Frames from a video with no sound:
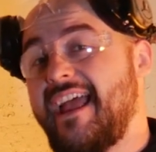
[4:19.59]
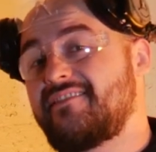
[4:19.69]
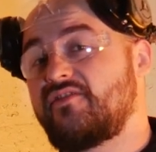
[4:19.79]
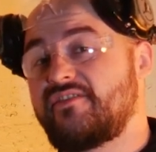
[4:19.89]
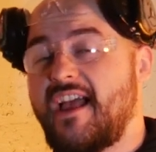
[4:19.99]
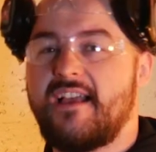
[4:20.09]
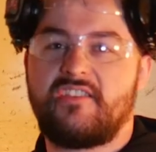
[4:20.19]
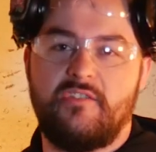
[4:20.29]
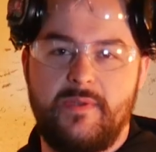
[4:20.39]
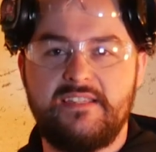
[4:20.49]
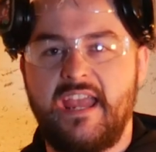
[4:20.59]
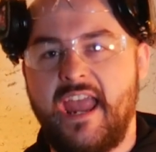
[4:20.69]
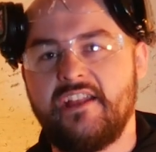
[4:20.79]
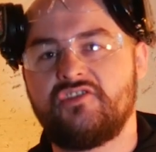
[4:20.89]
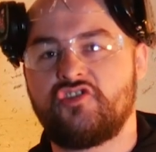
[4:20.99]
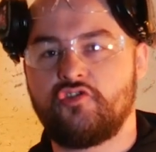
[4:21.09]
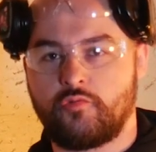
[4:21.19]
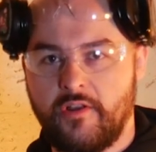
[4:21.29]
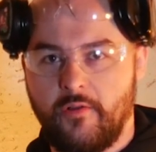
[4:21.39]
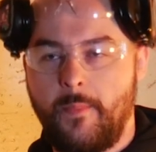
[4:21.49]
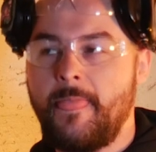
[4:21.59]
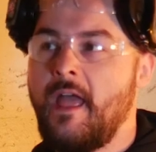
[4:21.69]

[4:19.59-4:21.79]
exercise or the busy hands drill.